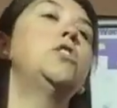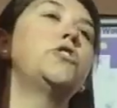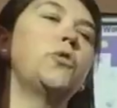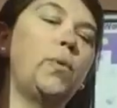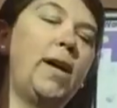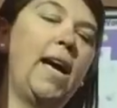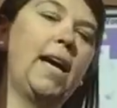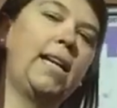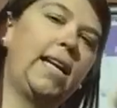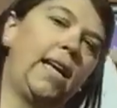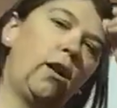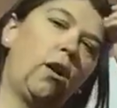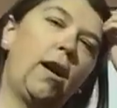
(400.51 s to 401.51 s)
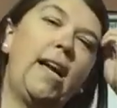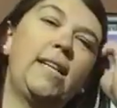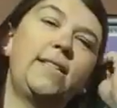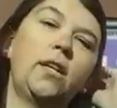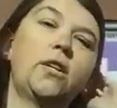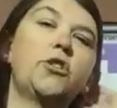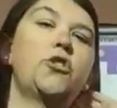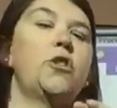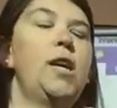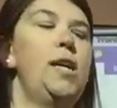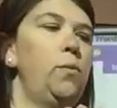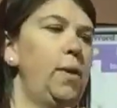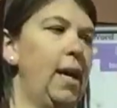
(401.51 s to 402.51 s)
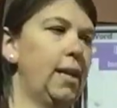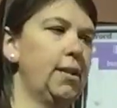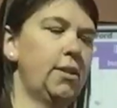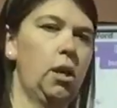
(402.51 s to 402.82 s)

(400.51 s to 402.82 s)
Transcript: So we had to get our heads on straight and we had to